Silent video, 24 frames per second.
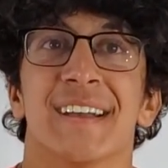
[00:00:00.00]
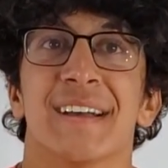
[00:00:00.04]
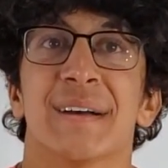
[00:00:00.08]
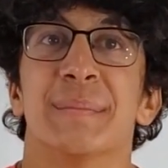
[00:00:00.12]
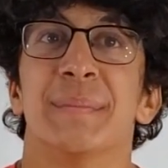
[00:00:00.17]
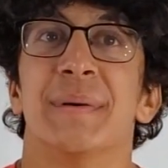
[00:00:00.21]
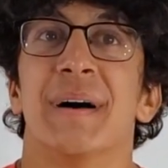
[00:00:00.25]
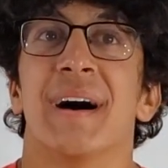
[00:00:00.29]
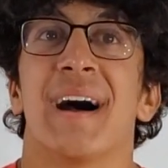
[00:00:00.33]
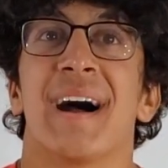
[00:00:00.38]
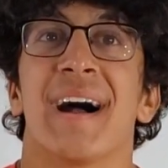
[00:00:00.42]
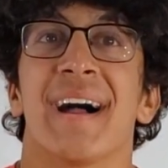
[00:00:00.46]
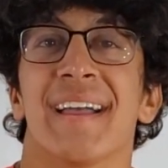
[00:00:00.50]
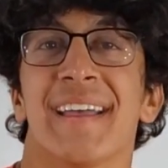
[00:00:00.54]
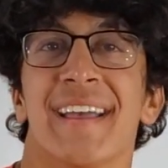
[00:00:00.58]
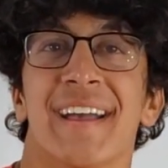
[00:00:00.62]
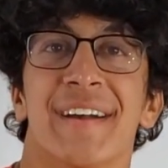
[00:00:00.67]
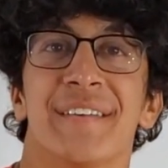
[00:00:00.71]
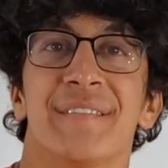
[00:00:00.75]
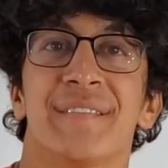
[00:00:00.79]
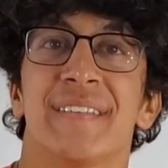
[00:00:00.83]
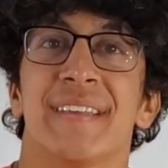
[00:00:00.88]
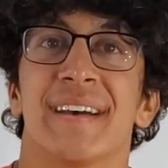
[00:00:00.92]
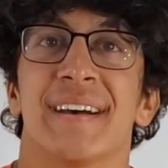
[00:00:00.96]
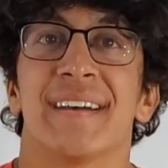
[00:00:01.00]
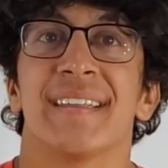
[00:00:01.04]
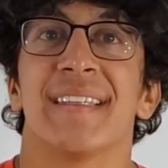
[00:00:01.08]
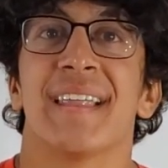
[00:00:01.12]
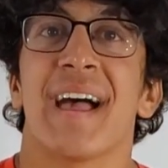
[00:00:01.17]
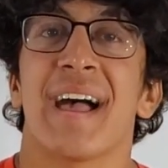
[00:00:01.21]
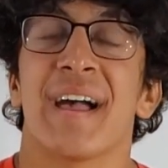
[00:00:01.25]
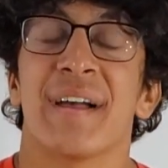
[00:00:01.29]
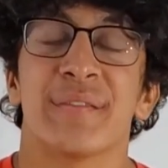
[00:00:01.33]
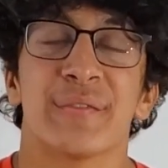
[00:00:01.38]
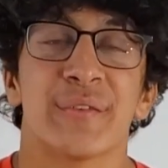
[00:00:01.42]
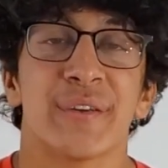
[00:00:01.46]
But I have done
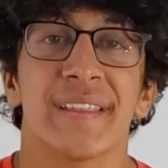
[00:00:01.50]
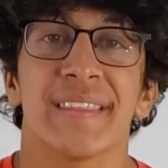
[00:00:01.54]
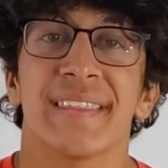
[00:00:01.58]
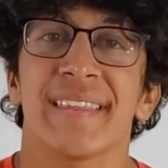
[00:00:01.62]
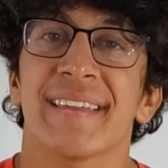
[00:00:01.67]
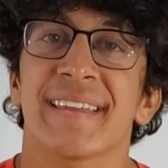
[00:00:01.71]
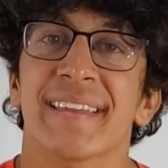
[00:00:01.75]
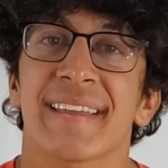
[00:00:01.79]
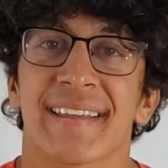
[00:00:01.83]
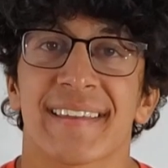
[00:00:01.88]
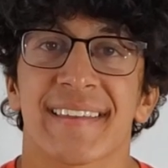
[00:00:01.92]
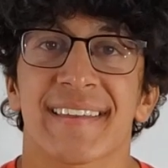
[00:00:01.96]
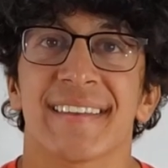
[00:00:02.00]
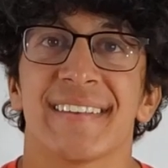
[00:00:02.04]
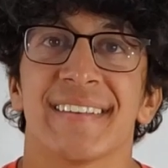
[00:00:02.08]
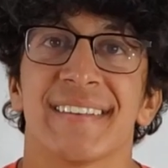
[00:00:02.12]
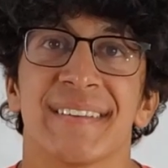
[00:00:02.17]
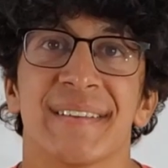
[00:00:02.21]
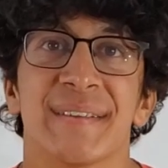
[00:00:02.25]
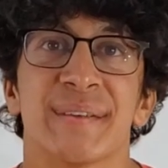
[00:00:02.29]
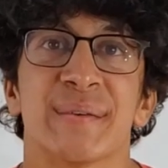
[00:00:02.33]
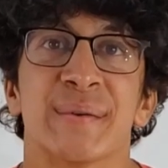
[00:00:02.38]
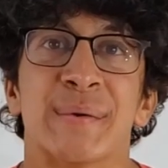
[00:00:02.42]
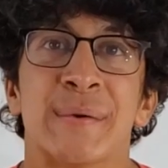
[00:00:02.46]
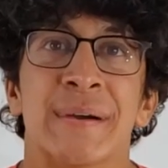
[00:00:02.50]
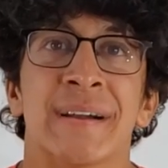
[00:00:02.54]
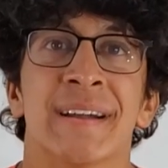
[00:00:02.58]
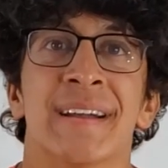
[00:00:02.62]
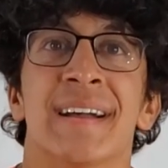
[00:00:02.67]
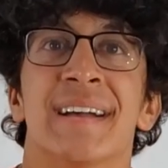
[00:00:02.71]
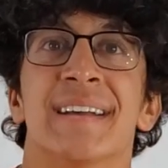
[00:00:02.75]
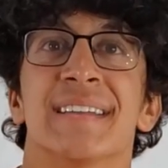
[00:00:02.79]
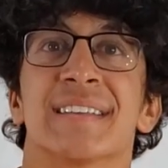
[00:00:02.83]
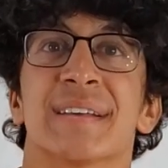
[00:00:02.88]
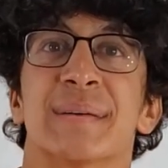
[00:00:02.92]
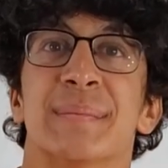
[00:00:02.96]
everything I can do
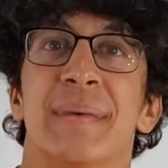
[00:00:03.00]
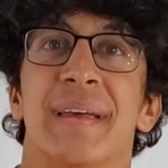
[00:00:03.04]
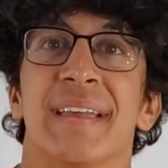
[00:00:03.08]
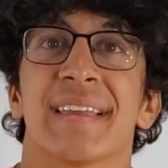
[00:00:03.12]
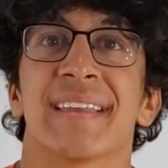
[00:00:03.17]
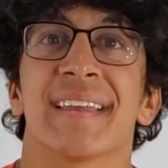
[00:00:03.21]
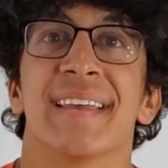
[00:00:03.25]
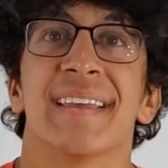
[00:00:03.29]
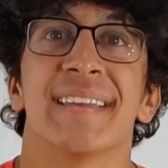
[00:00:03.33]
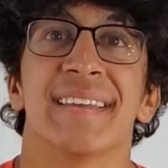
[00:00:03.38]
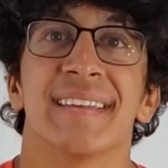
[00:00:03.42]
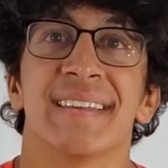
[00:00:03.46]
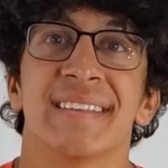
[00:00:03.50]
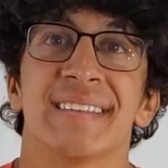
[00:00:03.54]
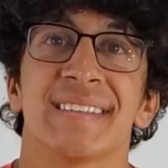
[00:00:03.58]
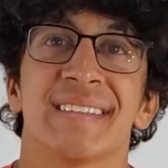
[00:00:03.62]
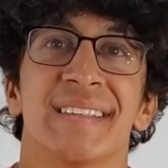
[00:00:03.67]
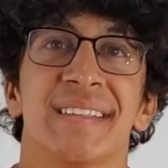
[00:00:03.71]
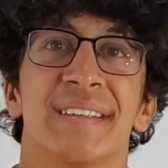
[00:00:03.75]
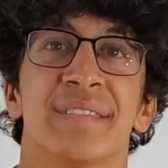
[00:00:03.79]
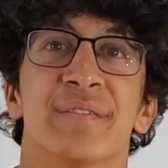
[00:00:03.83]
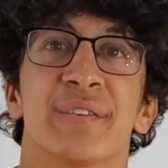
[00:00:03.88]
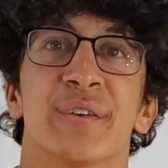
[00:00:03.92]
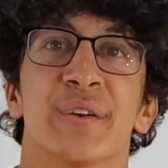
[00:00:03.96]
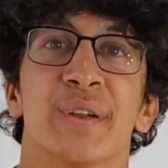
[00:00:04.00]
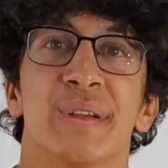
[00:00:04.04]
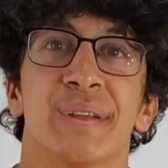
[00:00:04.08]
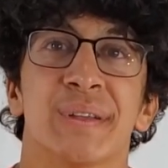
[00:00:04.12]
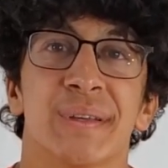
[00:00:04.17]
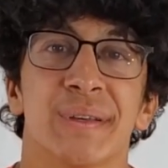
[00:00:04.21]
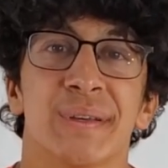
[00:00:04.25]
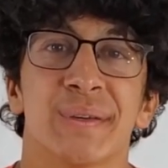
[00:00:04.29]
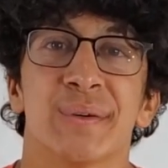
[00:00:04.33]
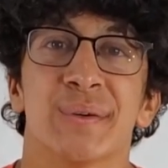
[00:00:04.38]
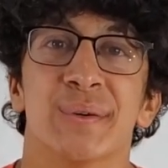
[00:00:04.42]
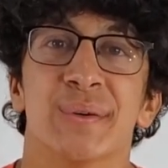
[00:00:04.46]
to make it easy for
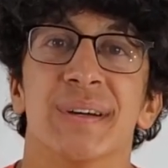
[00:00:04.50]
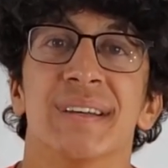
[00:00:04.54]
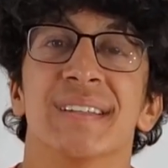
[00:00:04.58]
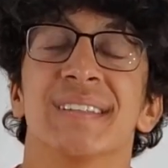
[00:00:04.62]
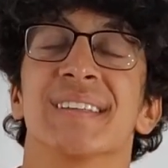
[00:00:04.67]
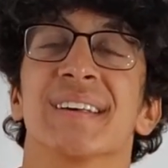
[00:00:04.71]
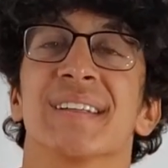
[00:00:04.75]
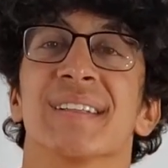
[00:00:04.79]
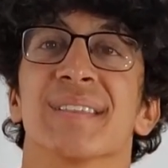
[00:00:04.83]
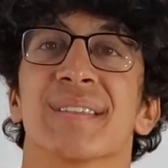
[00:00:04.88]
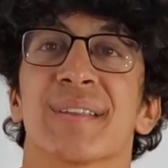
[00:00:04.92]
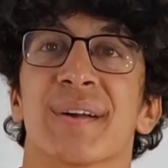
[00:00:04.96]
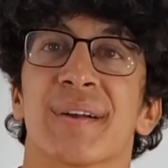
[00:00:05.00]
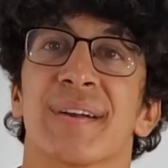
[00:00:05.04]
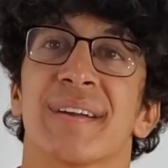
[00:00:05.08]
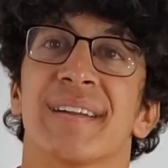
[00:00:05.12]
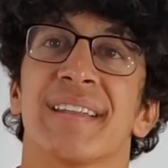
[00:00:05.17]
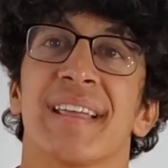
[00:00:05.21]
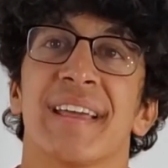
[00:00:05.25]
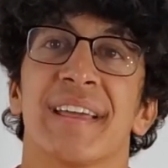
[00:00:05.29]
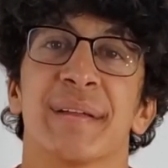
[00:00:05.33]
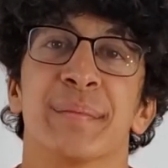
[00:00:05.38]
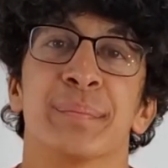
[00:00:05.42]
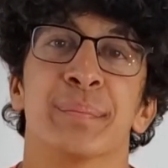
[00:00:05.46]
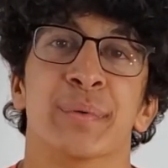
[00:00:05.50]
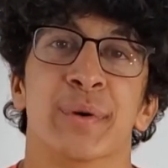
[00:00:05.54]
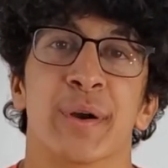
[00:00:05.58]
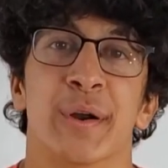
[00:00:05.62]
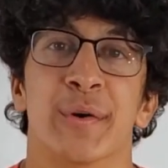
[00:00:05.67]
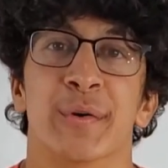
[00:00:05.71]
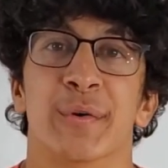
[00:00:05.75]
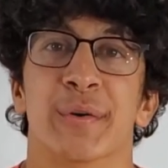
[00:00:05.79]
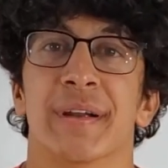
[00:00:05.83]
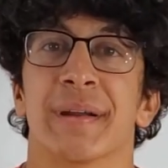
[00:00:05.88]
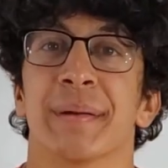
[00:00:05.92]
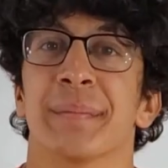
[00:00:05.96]
you to learn and
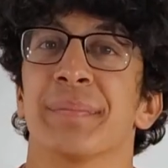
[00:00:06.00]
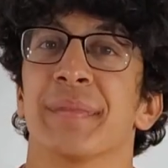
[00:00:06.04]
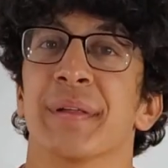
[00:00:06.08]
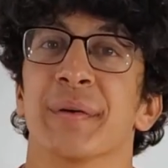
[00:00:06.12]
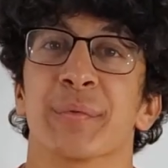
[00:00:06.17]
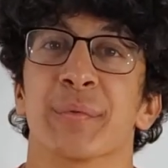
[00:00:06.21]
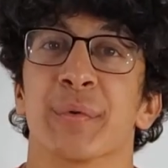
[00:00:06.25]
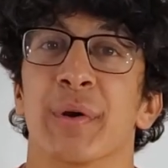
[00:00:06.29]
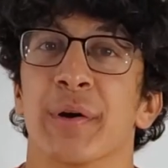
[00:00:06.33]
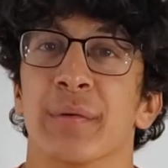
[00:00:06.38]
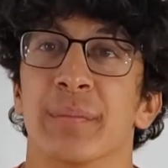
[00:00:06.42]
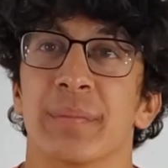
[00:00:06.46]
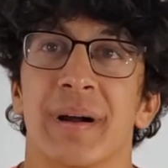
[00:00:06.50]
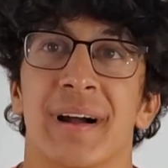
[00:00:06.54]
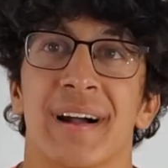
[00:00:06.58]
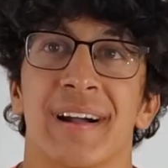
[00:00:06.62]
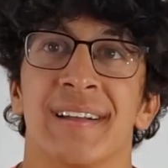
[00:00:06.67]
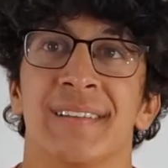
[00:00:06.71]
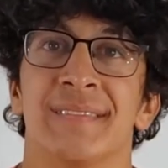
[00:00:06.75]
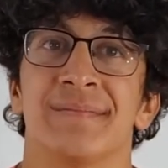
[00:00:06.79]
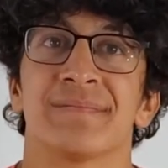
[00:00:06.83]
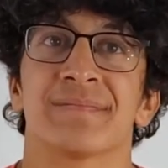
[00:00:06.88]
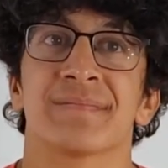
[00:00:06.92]
program the robot.